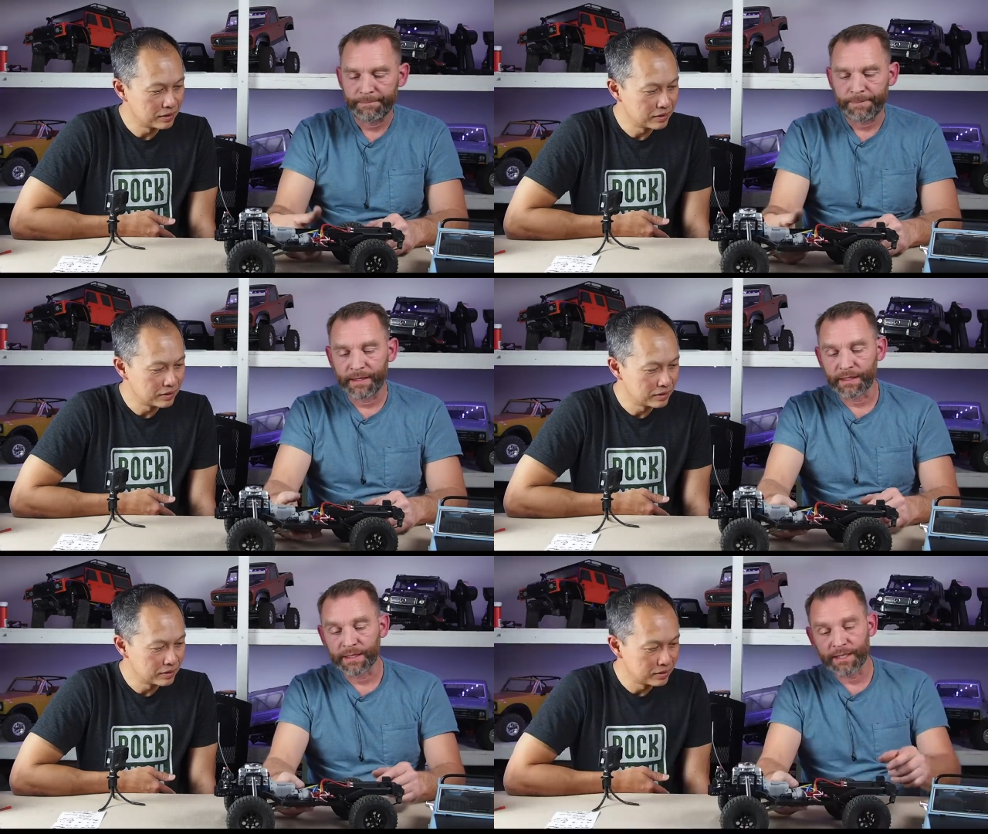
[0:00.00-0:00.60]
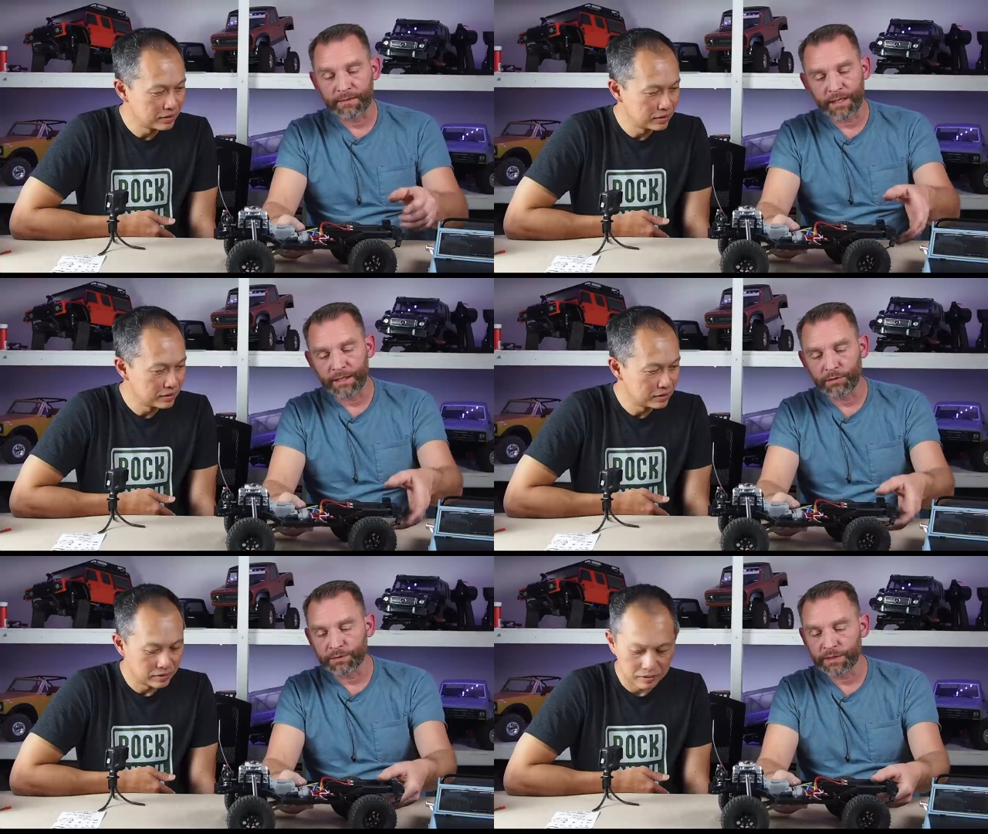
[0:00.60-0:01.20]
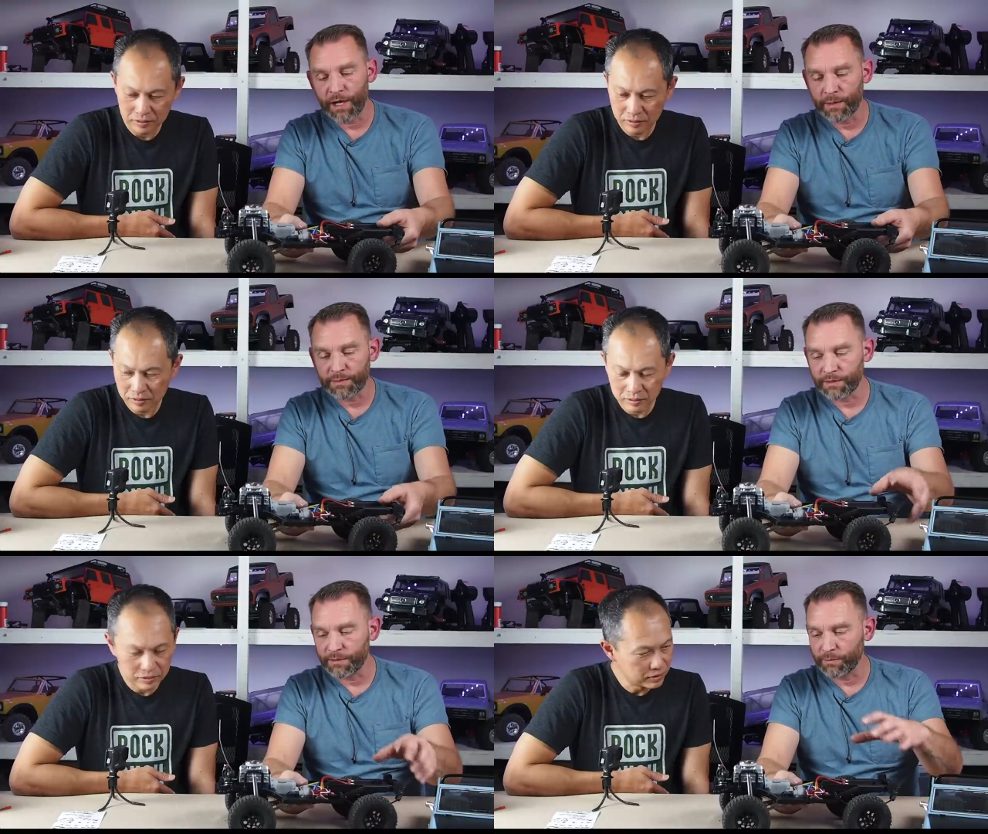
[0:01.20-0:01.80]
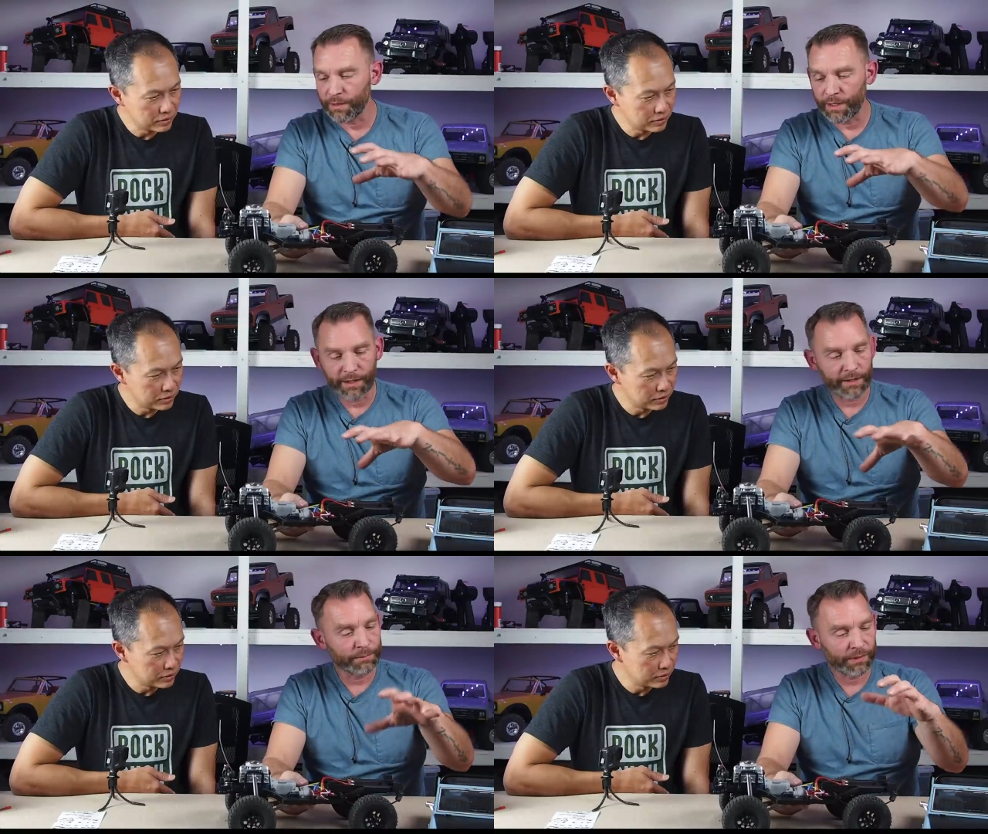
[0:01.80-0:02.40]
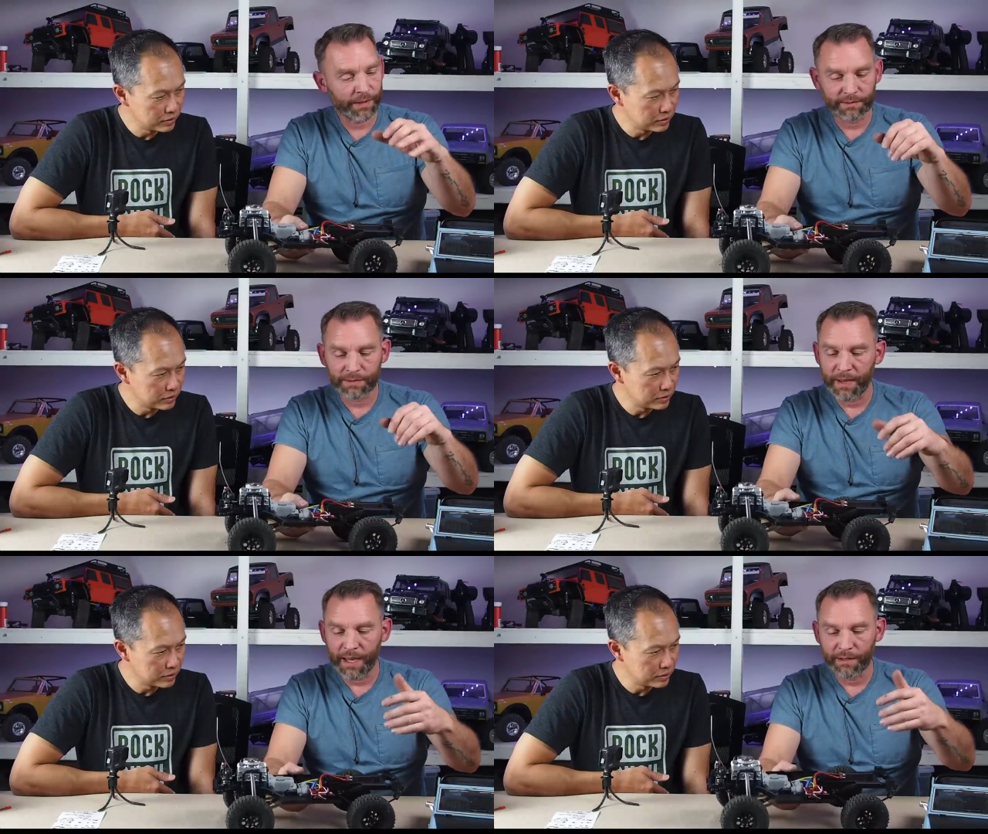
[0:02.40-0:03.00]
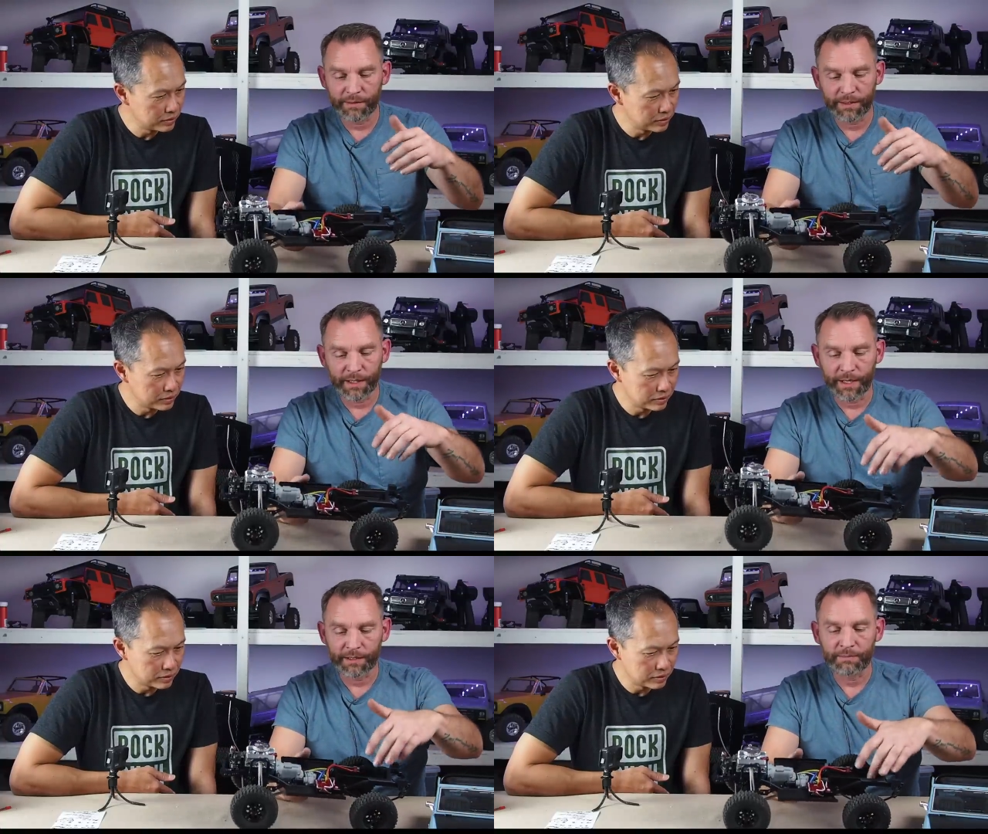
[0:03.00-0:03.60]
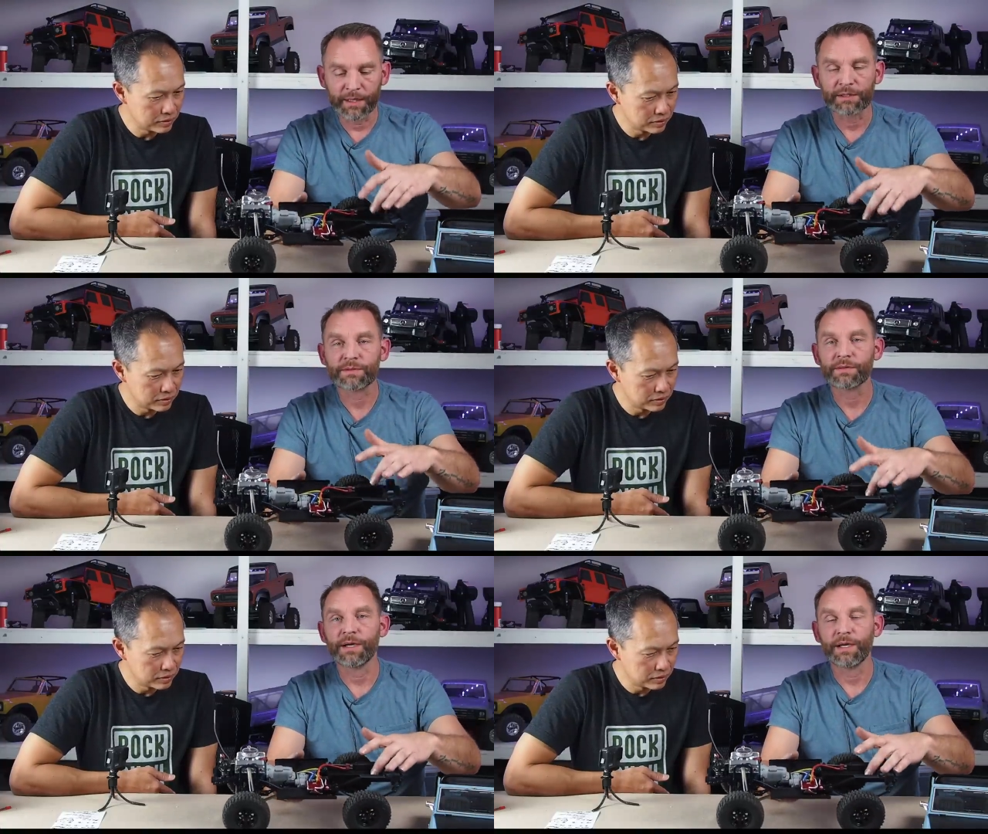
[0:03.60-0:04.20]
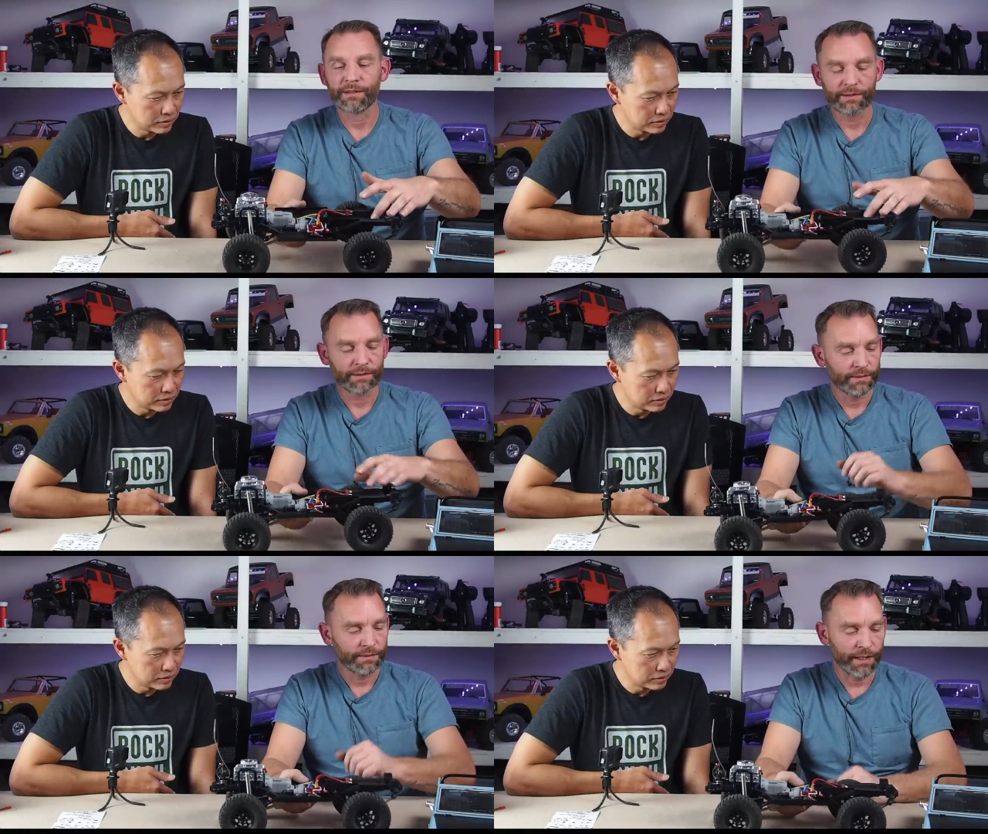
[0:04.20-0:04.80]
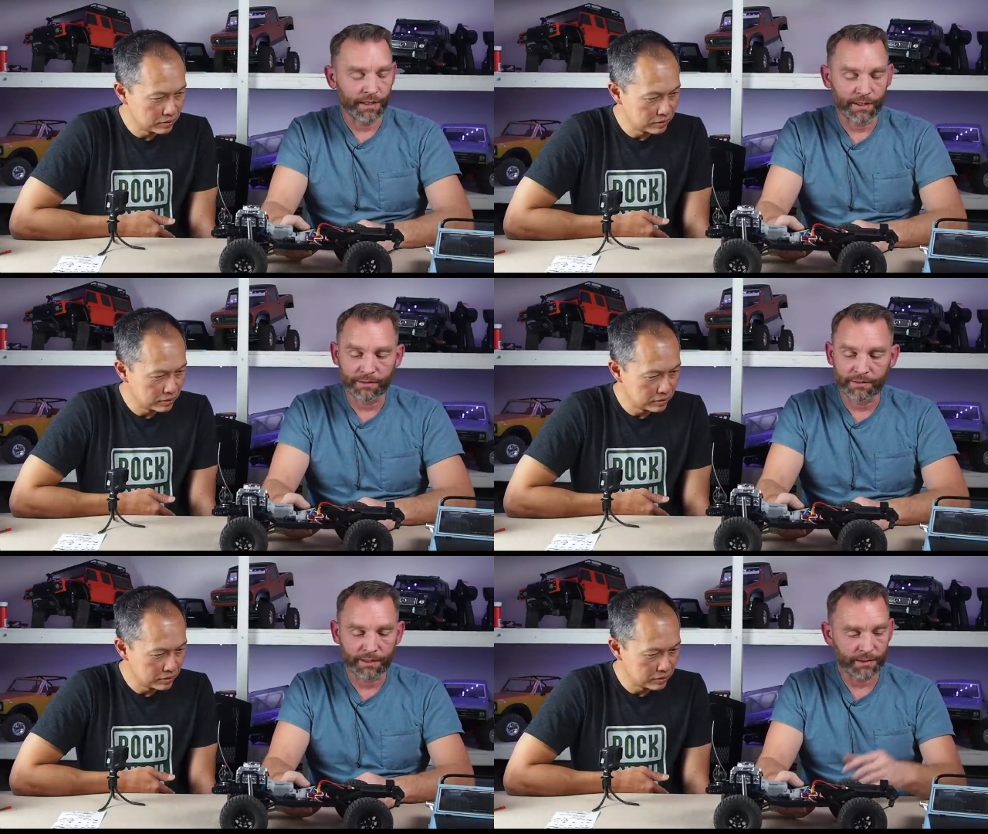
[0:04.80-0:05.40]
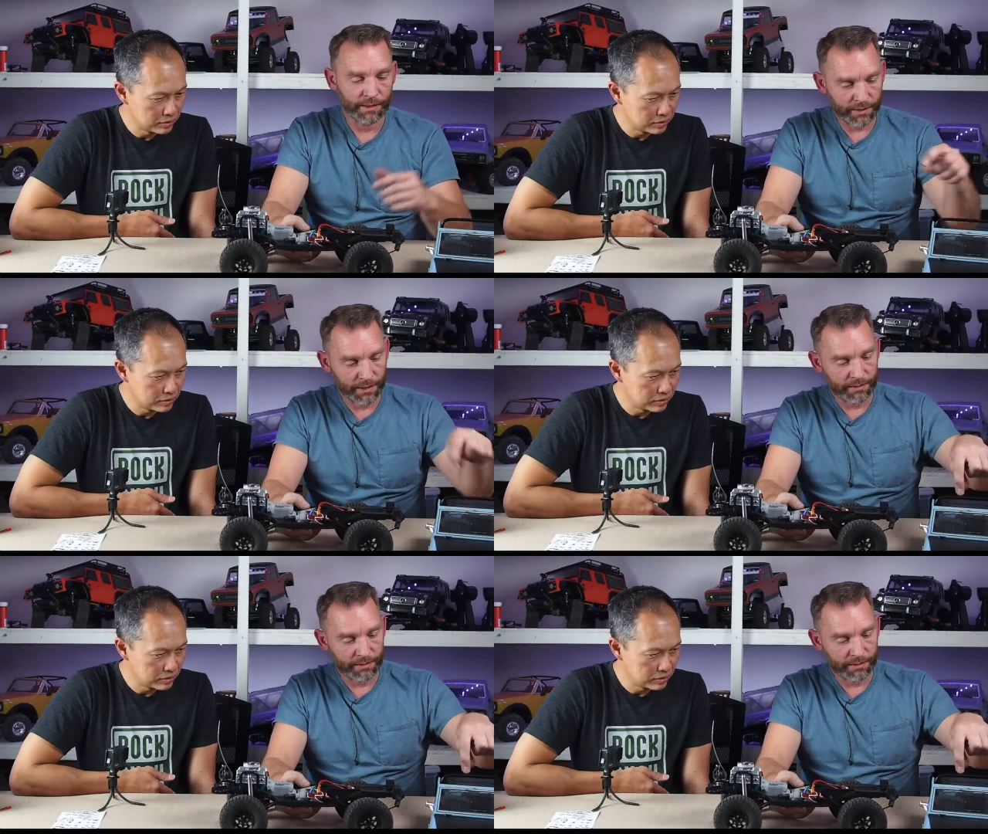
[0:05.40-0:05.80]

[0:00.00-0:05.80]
Speaker 1: Then again, my only option to where I can place the battery, I had to make a tray, and and then again